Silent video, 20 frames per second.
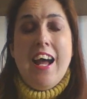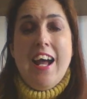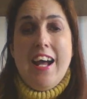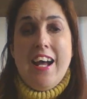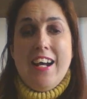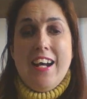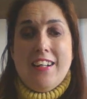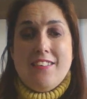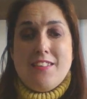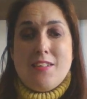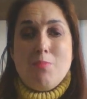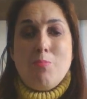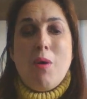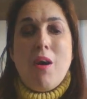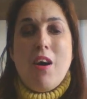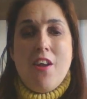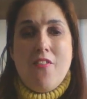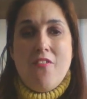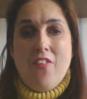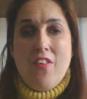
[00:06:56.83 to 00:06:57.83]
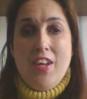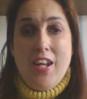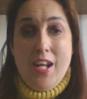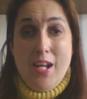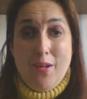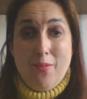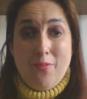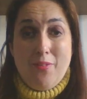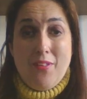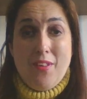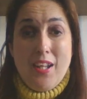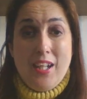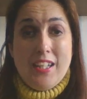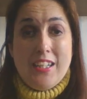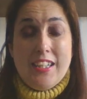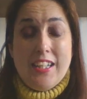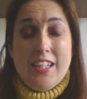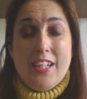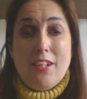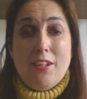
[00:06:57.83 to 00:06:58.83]
and bye for now.
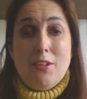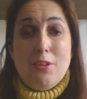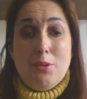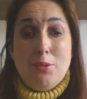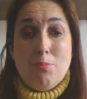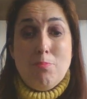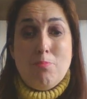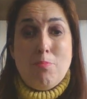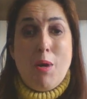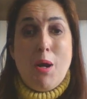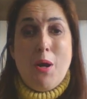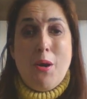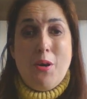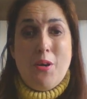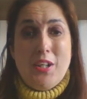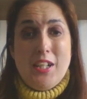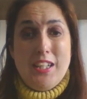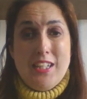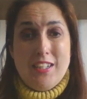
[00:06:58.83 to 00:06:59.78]
Thank you, bye.